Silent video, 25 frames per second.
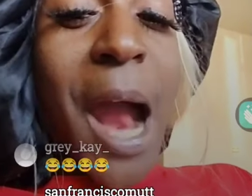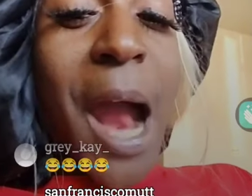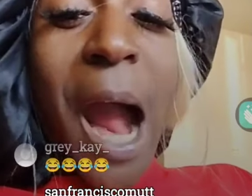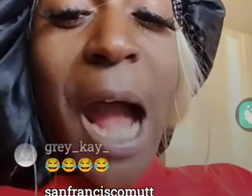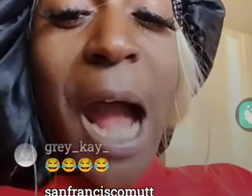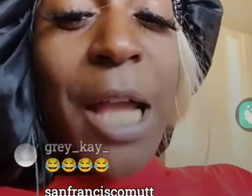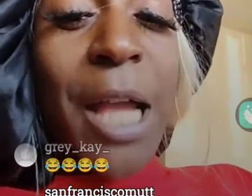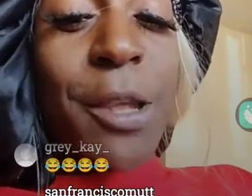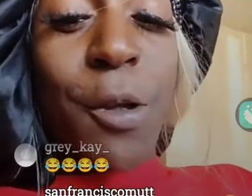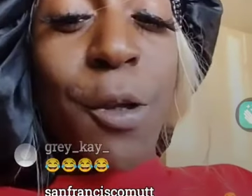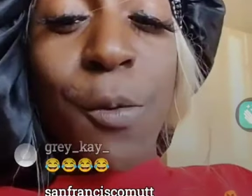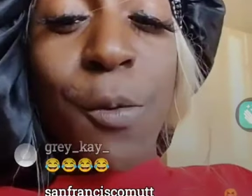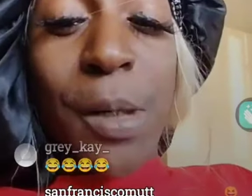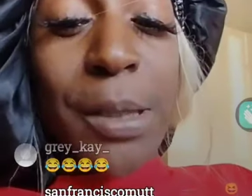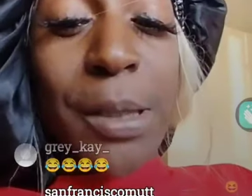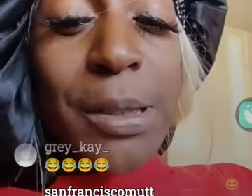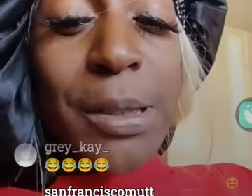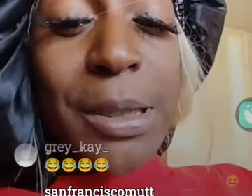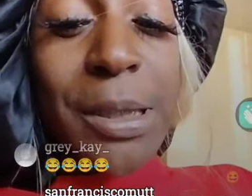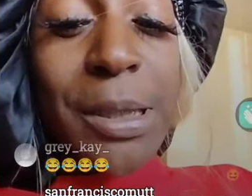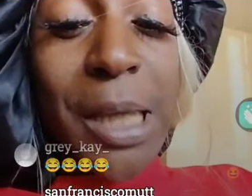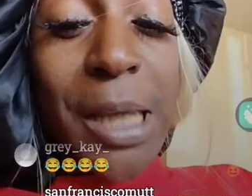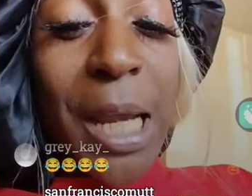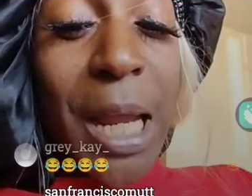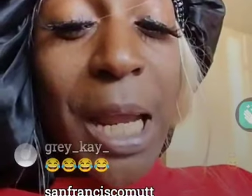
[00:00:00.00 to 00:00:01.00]
I do
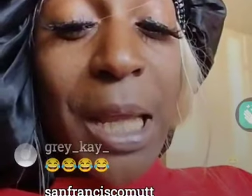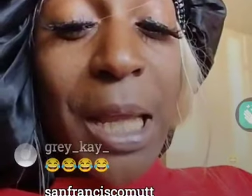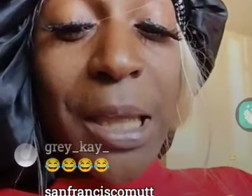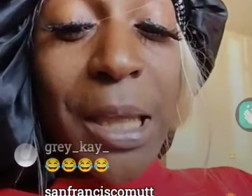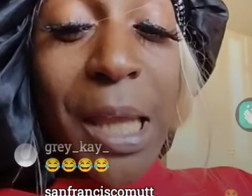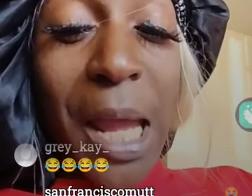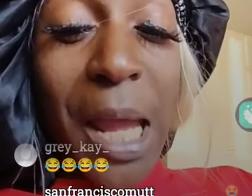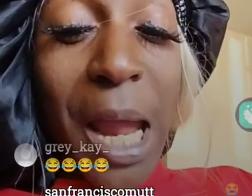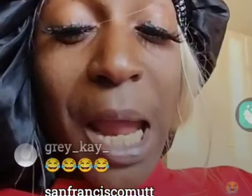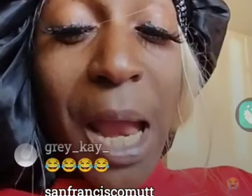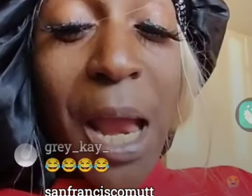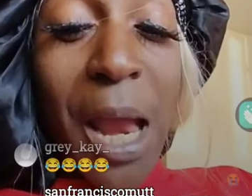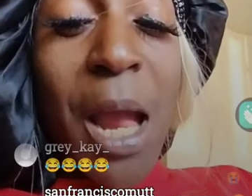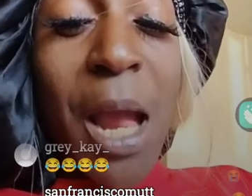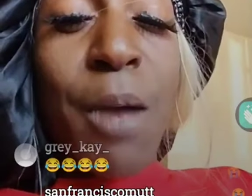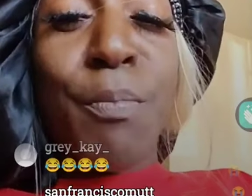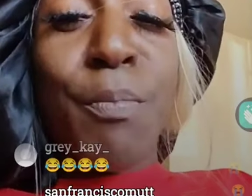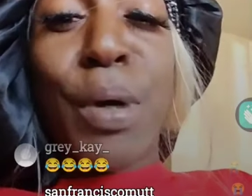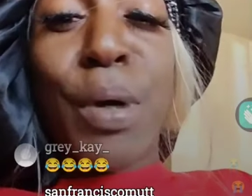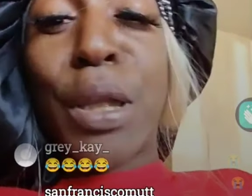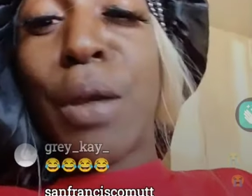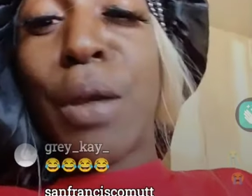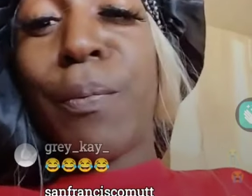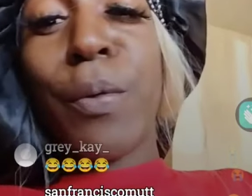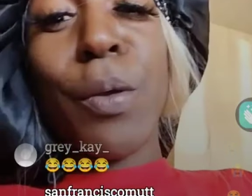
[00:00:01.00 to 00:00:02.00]
understand that,
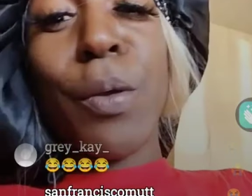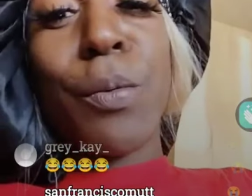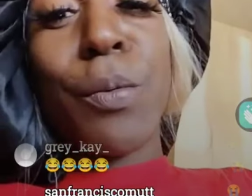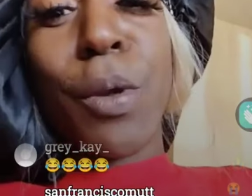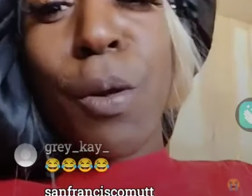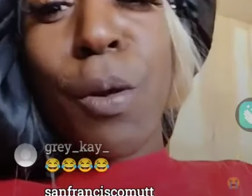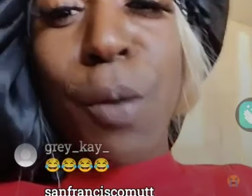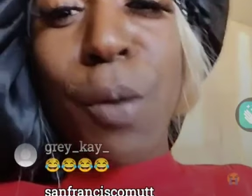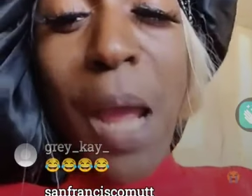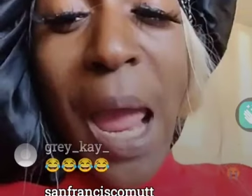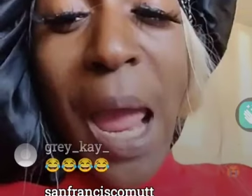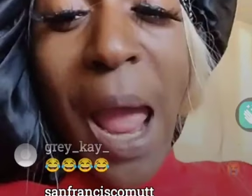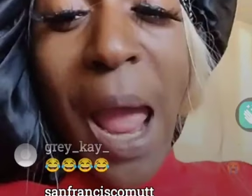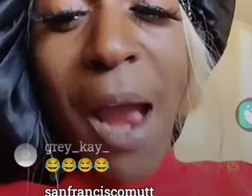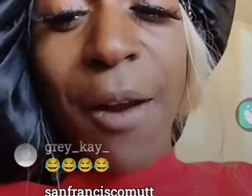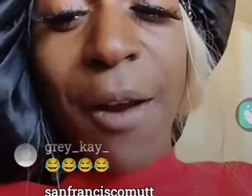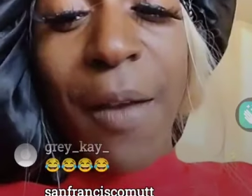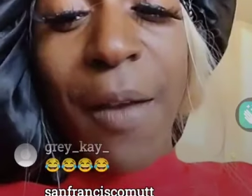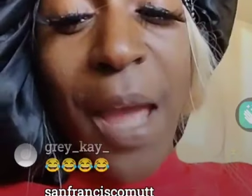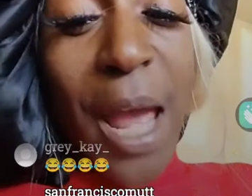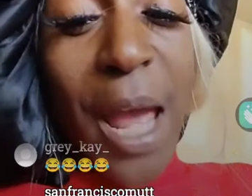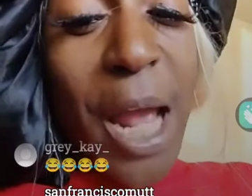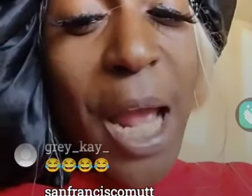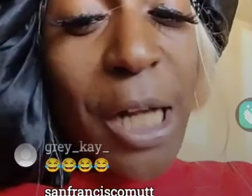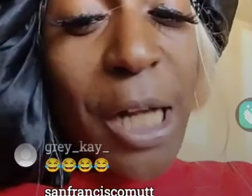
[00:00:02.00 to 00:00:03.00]
but if you do
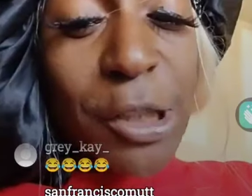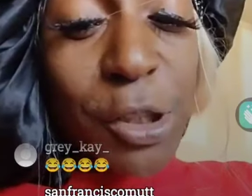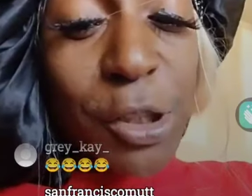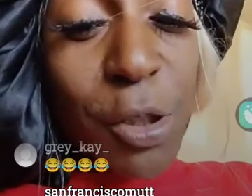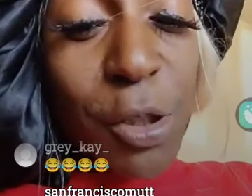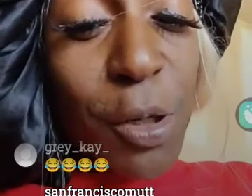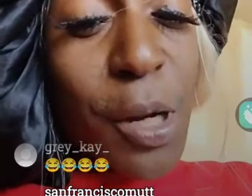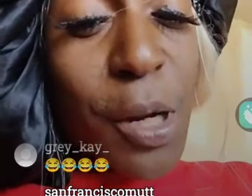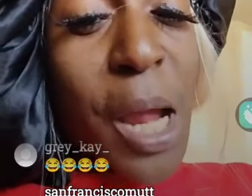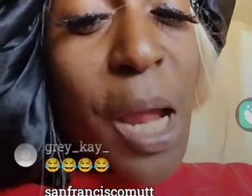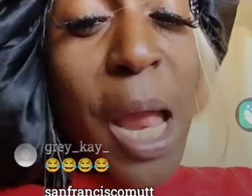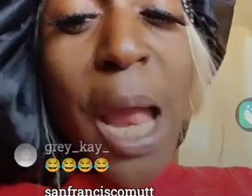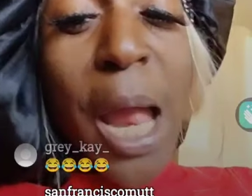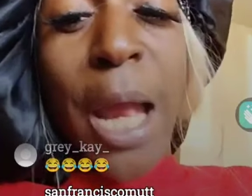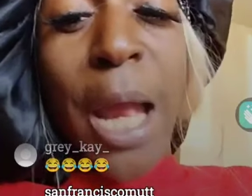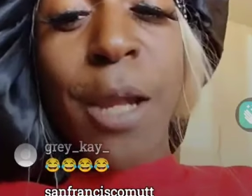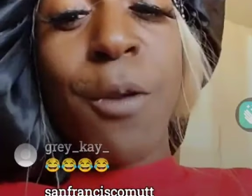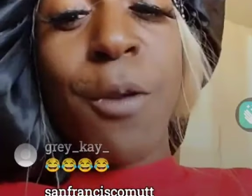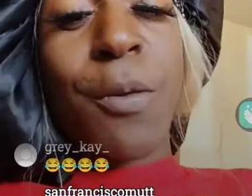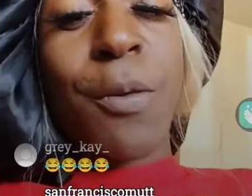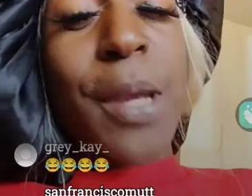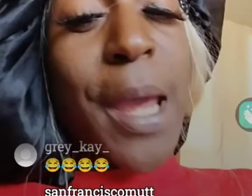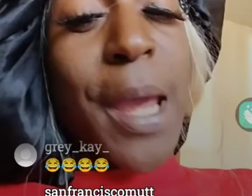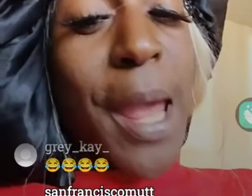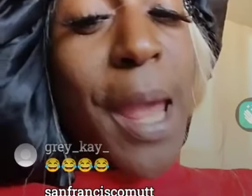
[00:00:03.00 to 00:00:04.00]
have extra and
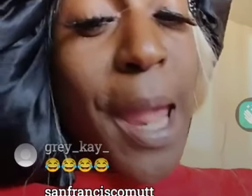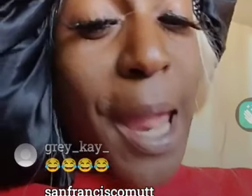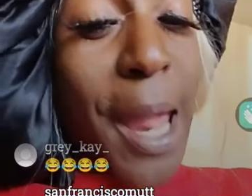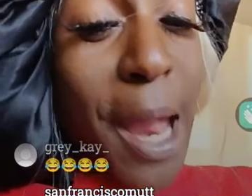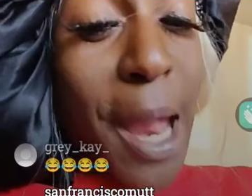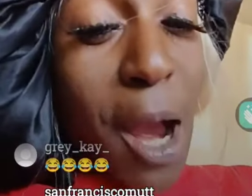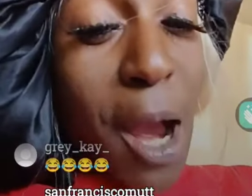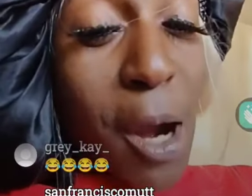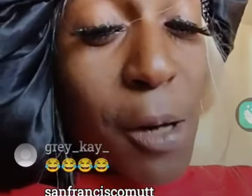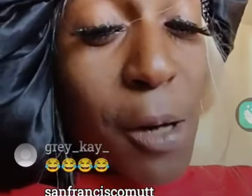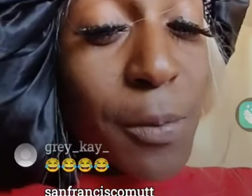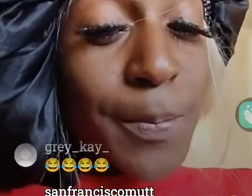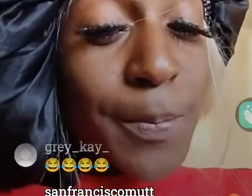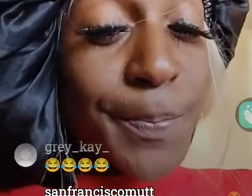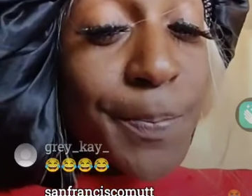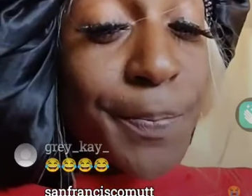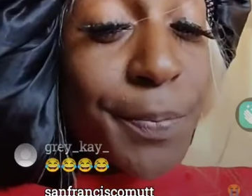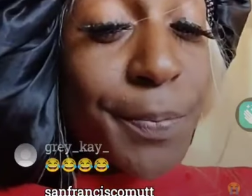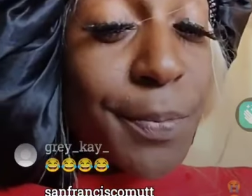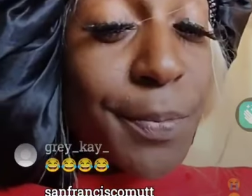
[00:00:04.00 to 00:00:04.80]
you can help,